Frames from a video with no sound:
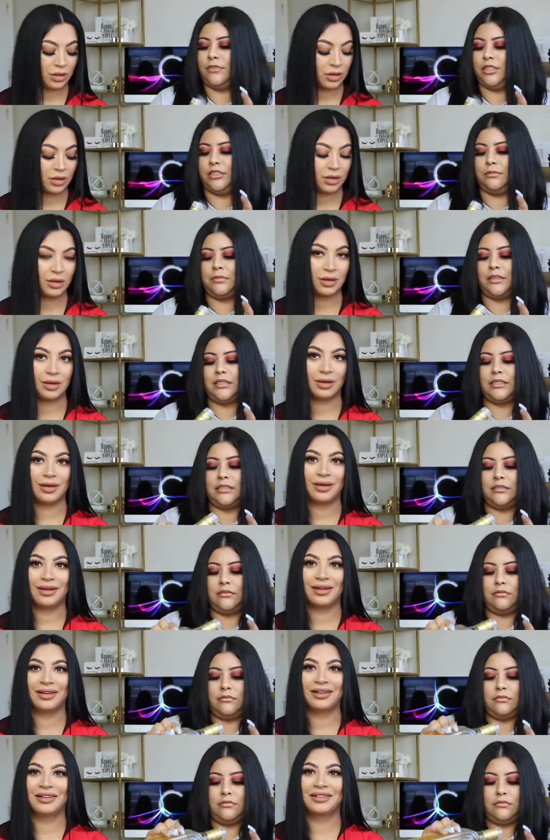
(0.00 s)
Speaker 1: Just press it.
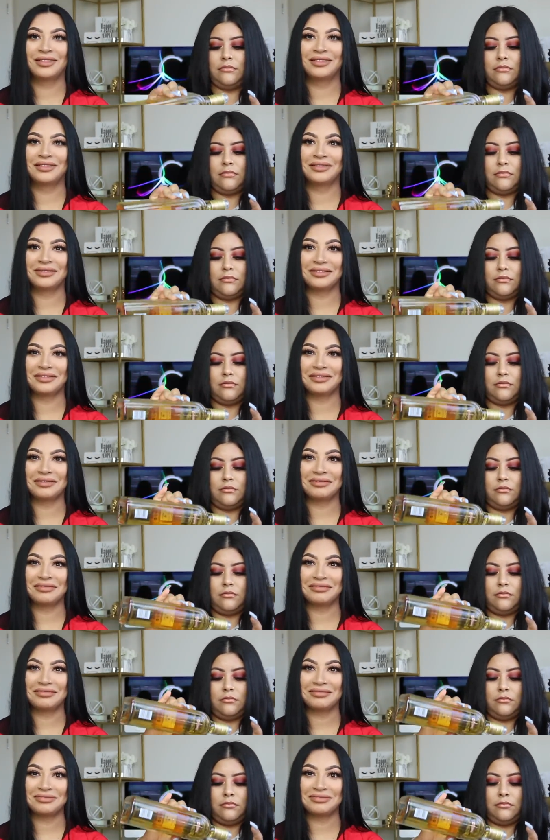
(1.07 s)
Oh